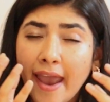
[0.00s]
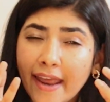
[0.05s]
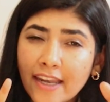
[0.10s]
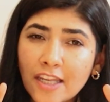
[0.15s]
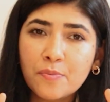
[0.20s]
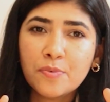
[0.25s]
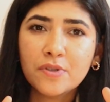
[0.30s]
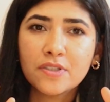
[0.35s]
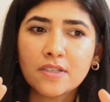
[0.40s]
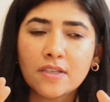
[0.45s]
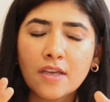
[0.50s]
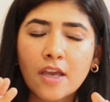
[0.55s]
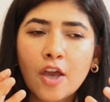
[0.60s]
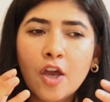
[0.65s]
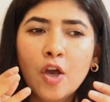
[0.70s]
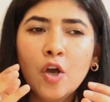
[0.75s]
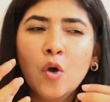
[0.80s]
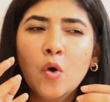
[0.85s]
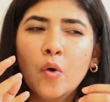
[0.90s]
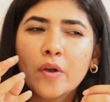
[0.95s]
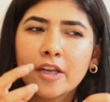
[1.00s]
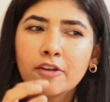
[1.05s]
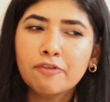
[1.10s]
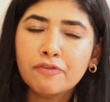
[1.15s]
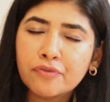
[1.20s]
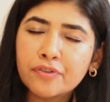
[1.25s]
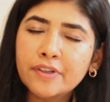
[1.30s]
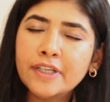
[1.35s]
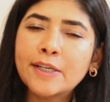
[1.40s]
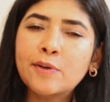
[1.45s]
anybody who can
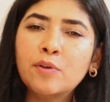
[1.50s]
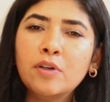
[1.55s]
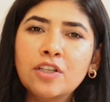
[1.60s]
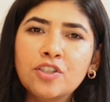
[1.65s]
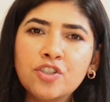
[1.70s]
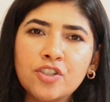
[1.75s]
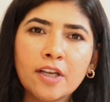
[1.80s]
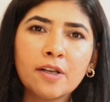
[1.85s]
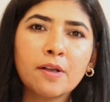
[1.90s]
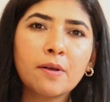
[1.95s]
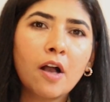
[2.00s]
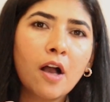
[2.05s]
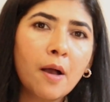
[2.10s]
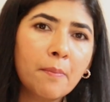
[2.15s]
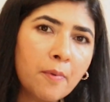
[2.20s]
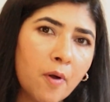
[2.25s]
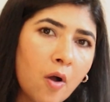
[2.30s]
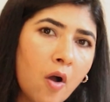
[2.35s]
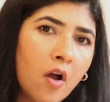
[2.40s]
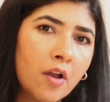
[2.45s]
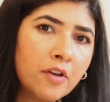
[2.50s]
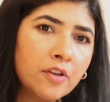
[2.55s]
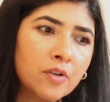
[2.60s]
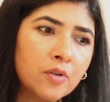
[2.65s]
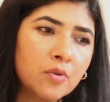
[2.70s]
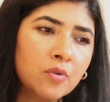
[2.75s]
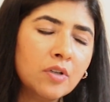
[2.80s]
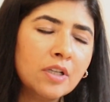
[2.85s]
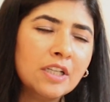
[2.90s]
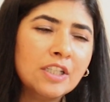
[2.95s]
frequently check up on
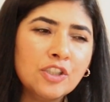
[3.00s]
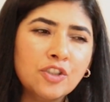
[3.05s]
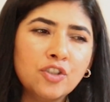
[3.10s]
you